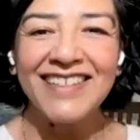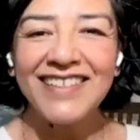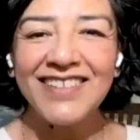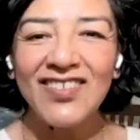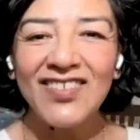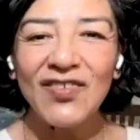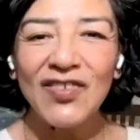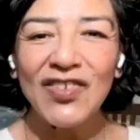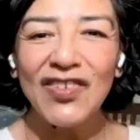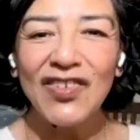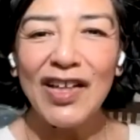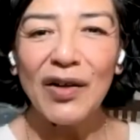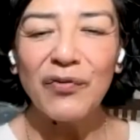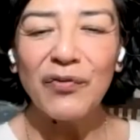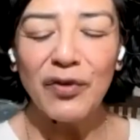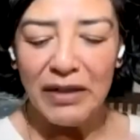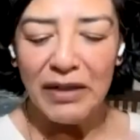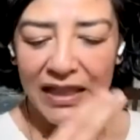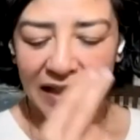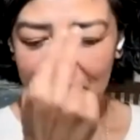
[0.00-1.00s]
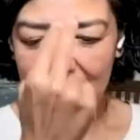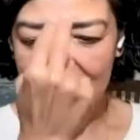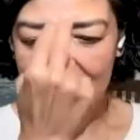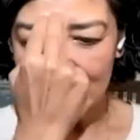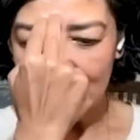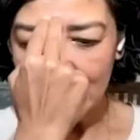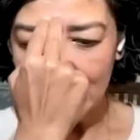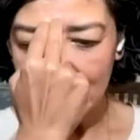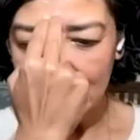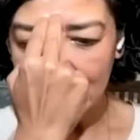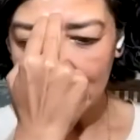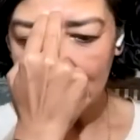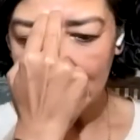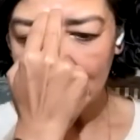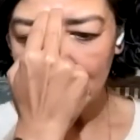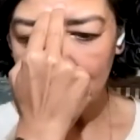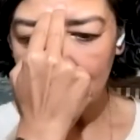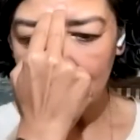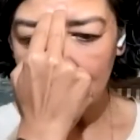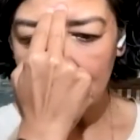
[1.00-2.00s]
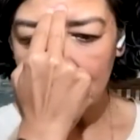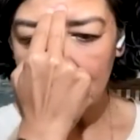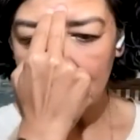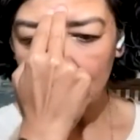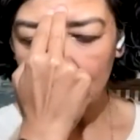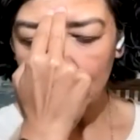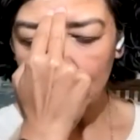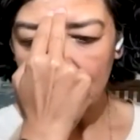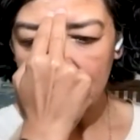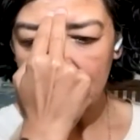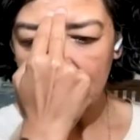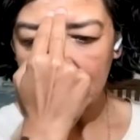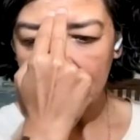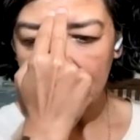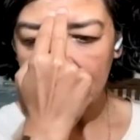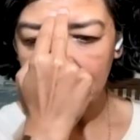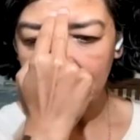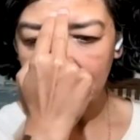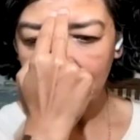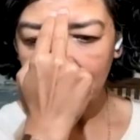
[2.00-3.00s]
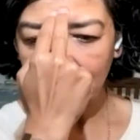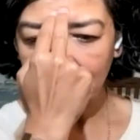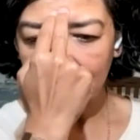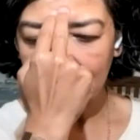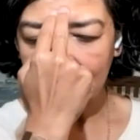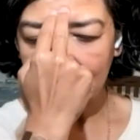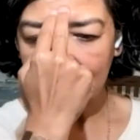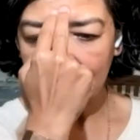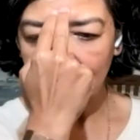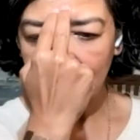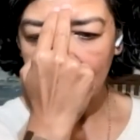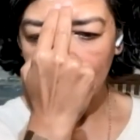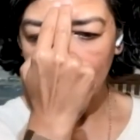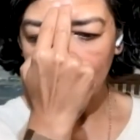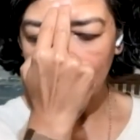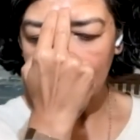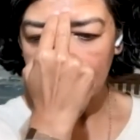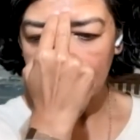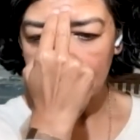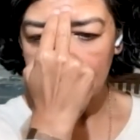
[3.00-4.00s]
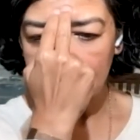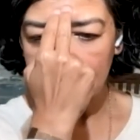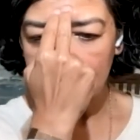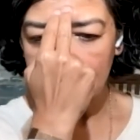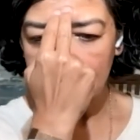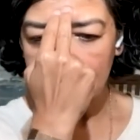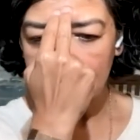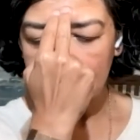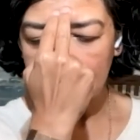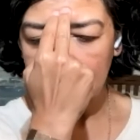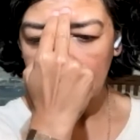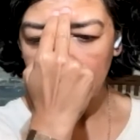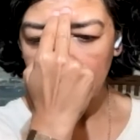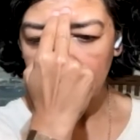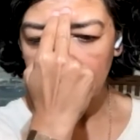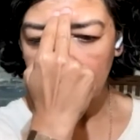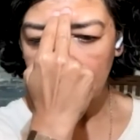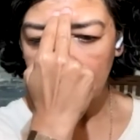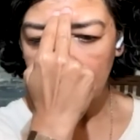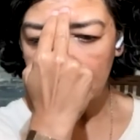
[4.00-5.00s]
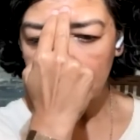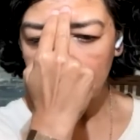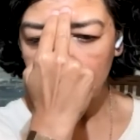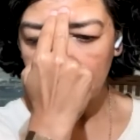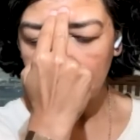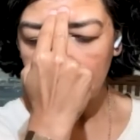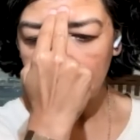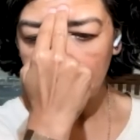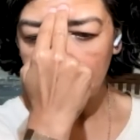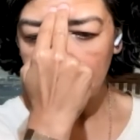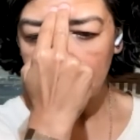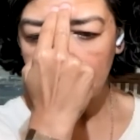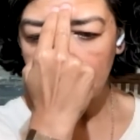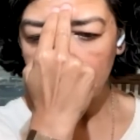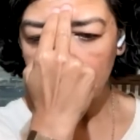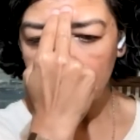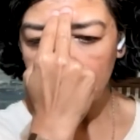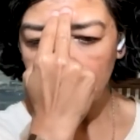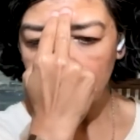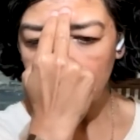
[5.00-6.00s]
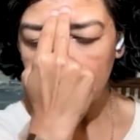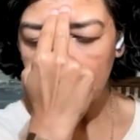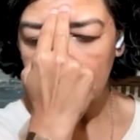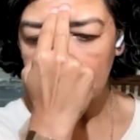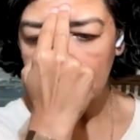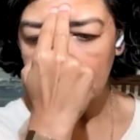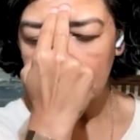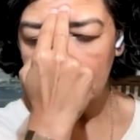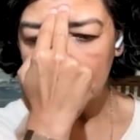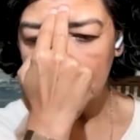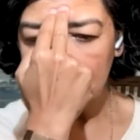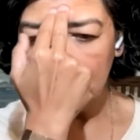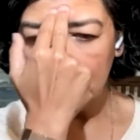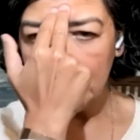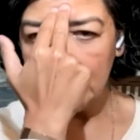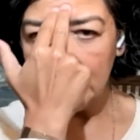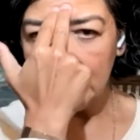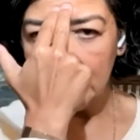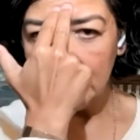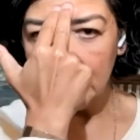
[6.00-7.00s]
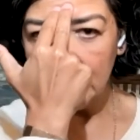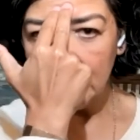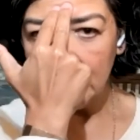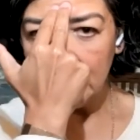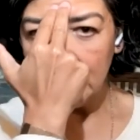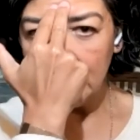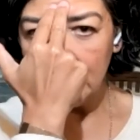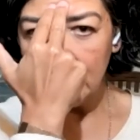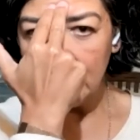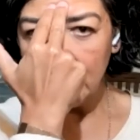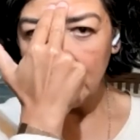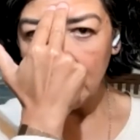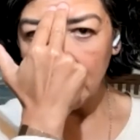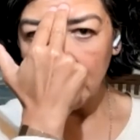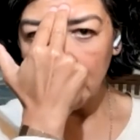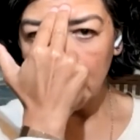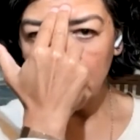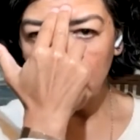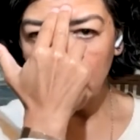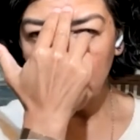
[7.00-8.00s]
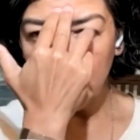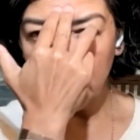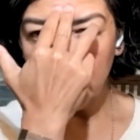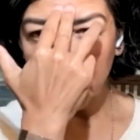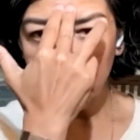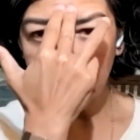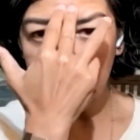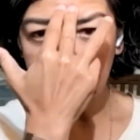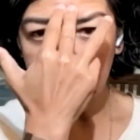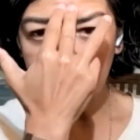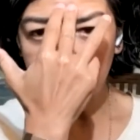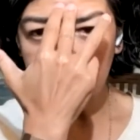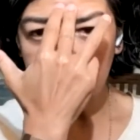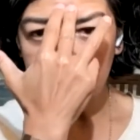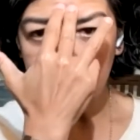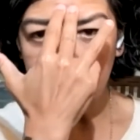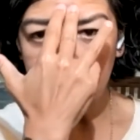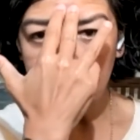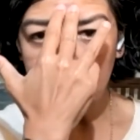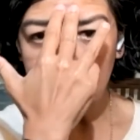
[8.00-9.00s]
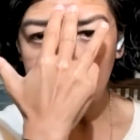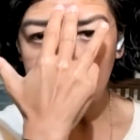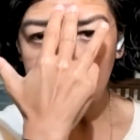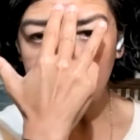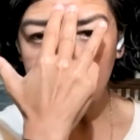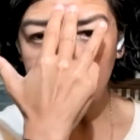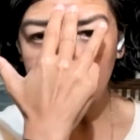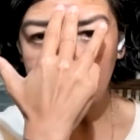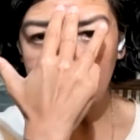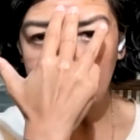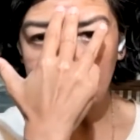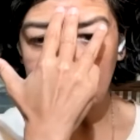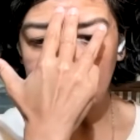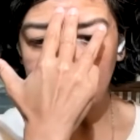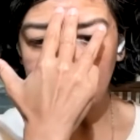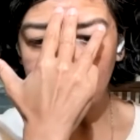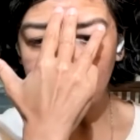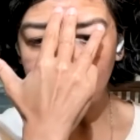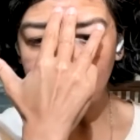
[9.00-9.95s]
This one's not for me, right? So so trust that. Okay, so let's go ahead and tap that part of the forehead, and then thumb, ring finger at the ready.